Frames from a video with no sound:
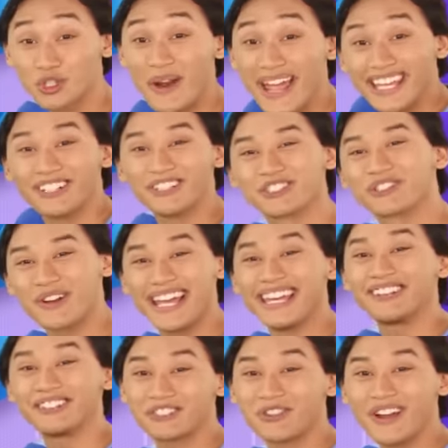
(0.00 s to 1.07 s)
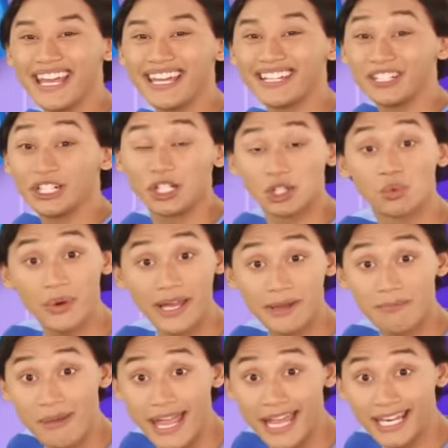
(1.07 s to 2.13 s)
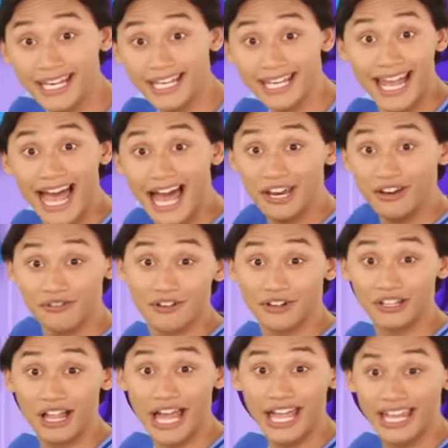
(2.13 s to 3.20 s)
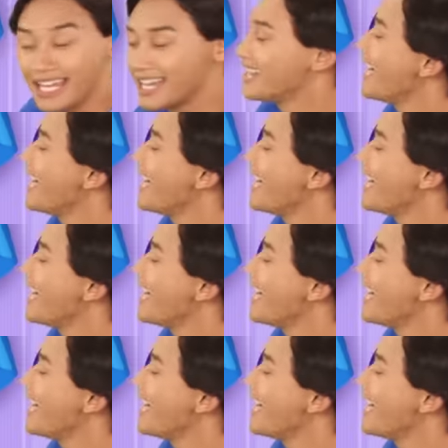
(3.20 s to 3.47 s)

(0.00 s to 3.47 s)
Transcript: dreidel, dreidel, dreidel, we made it out of clay.